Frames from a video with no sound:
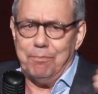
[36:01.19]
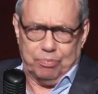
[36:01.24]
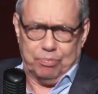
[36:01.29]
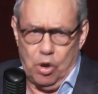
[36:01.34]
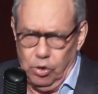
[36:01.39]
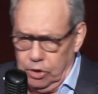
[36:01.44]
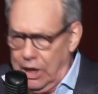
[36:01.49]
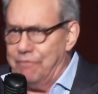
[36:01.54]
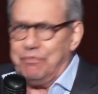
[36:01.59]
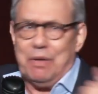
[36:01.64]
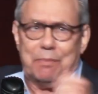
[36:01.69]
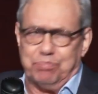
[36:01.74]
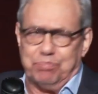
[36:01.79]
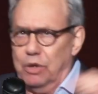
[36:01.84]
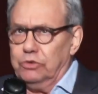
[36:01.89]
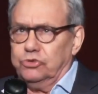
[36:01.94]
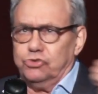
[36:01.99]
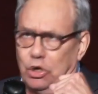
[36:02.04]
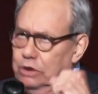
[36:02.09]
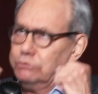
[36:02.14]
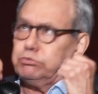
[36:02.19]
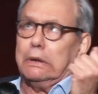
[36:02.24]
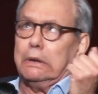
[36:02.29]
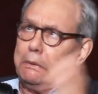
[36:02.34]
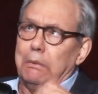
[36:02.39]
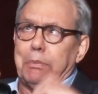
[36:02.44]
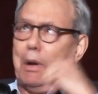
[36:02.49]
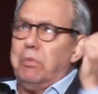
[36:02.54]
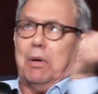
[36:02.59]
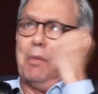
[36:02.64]
pro-life, I'm pro-choice,
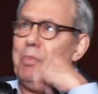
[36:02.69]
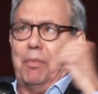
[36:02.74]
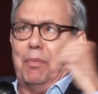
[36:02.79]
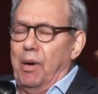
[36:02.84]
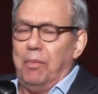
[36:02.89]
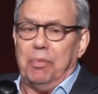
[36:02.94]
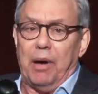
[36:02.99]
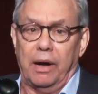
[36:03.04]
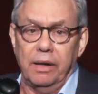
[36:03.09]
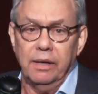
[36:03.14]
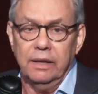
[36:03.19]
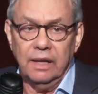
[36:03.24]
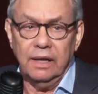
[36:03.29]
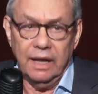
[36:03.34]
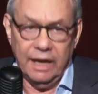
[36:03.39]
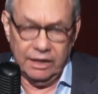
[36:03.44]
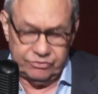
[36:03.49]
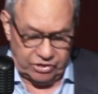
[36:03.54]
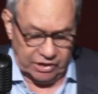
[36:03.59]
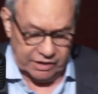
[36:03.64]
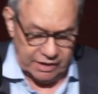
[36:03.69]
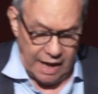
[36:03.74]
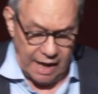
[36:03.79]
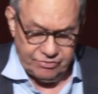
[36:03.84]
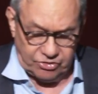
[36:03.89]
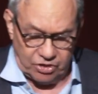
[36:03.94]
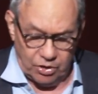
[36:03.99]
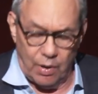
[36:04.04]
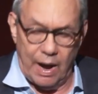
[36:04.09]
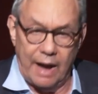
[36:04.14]
blah, blah, blah, blah, blah, blah.
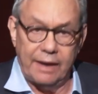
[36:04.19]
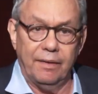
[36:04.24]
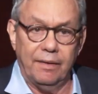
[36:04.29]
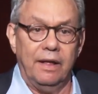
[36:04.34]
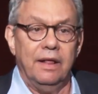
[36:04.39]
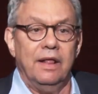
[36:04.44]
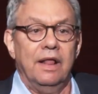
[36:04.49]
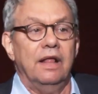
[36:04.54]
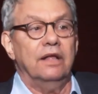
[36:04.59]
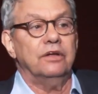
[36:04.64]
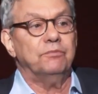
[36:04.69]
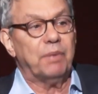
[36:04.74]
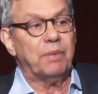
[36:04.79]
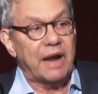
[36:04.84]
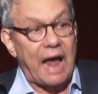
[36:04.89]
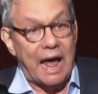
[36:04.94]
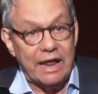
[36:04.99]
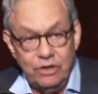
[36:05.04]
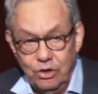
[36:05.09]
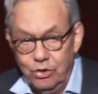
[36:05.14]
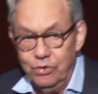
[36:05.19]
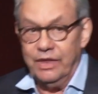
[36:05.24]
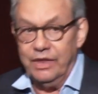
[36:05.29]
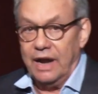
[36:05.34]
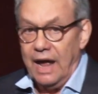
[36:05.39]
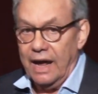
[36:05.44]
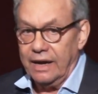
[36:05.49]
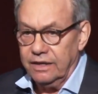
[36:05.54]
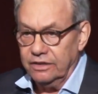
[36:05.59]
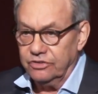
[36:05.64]
But I knew that
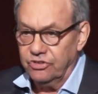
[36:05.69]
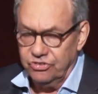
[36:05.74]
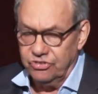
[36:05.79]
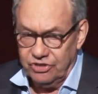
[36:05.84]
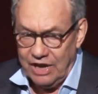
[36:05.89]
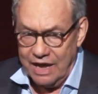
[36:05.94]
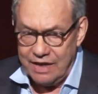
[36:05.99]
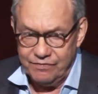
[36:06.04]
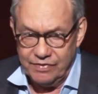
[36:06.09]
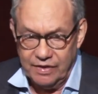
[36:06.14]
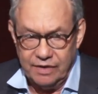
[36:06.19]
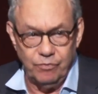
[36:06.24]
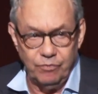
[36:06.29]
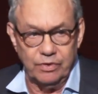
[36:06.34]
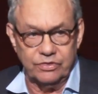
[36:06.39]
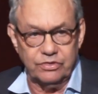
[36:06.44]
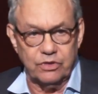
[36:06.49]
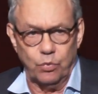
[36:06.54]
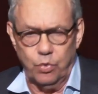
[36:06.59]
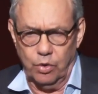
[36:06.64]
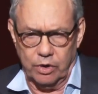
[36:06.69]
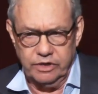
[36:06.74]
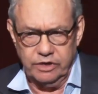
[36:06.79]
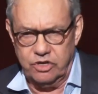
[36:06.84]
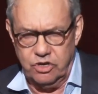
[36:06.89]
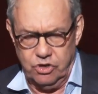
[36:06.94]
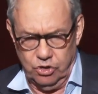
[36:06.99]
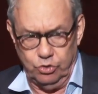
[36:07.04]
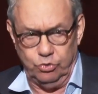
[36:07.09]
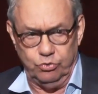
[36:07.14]
I could save it with the
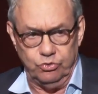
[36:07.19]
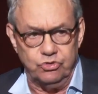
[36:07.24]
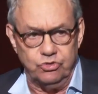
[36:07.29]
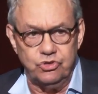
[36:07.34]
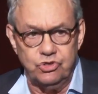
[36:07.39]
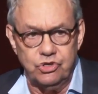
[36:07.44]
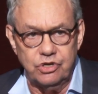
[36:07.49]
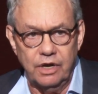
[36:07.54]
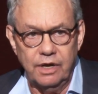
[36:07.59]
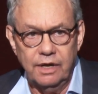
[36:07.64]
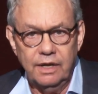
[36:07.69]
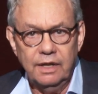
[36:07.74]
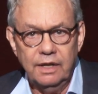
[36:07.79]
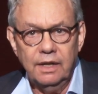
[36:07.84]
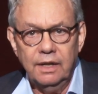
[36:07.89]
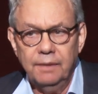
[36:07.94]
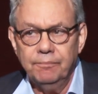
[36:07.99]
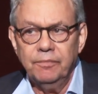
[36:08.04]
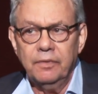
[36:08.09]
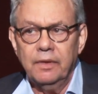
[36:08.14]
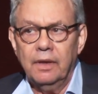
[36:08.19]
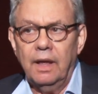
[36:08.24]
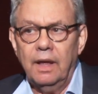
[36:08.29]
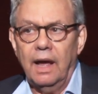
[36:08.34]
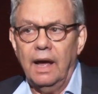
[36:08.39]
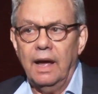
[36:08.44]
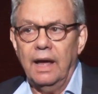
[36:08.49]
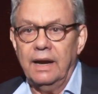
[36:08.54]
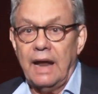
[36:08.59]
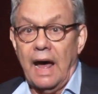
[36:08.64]
word cooch.
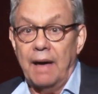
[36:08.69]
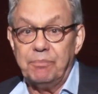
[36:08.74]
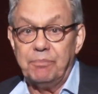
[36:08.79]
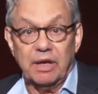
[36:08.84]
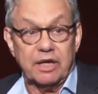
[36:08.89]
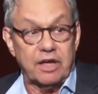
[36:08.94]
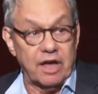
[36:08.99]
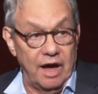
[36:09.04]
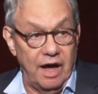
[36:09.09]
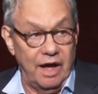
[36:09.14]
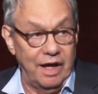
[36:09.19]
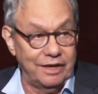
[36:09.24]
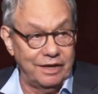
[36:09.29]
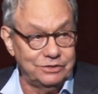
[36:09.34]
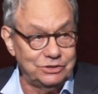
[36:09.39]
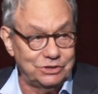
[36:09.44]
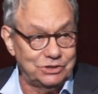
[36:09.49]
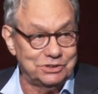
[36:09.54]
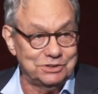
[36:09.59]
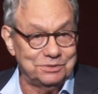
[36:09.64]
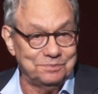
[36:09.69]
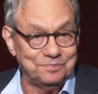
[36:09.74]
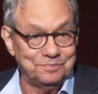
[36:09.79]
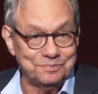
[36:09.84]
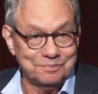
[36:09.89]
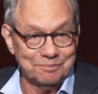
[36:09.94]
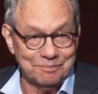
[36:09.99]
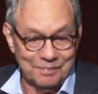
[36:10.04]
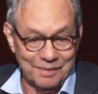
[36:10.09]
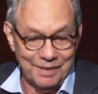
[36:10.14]
Because
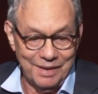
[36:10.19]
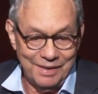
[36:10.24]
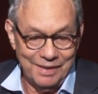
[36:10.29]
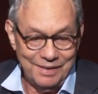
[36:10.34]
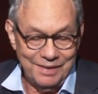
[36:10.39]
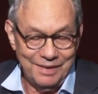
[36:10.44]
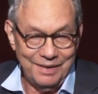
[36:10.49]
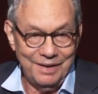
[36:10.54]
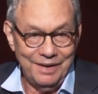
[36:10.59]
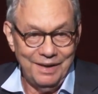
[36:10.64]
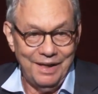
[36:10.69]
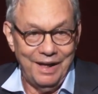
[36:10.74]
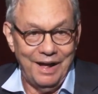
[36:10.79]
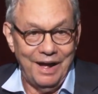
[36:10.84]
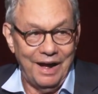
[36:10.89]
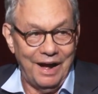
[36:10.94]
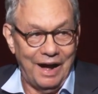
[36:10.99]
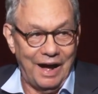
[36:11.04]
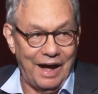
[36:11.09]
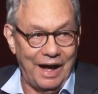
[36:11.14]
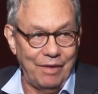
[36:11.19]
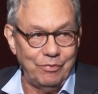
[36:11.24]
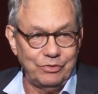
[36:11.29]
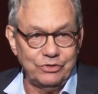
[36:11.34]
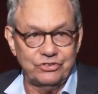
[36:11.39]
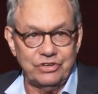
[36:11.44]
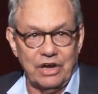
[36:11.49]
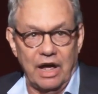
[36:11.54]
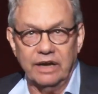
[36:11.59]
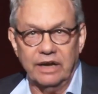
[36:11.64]
I
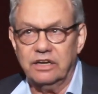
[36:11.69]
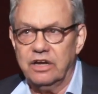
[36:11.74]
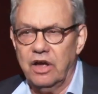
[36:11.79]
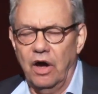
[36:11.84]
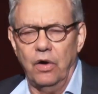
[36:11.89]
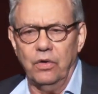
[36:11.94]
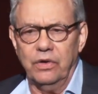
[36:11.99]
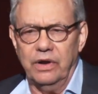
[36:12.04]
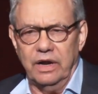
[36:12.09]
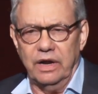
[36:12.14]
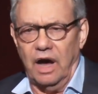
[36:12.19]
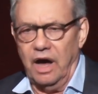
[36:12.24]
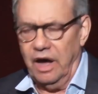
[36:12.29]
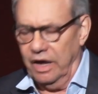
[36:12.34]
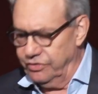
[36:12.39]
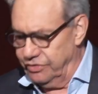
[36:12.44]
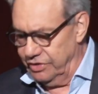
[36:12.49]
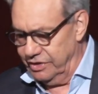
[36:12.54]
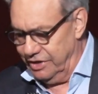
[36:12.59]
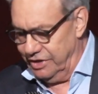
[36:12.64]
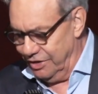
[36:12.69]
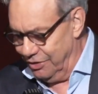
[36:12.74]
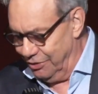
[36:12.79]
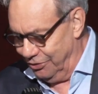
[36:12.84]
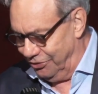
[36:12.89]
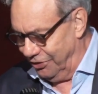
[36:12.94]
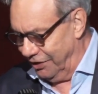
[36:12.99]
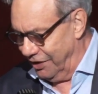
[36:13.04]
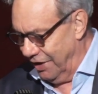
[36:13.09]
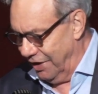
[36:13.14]
was on Conan 100
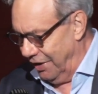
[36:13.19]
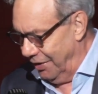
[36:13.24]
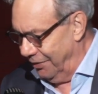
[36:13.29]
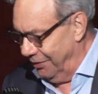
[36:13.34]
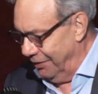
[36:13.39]
years ago,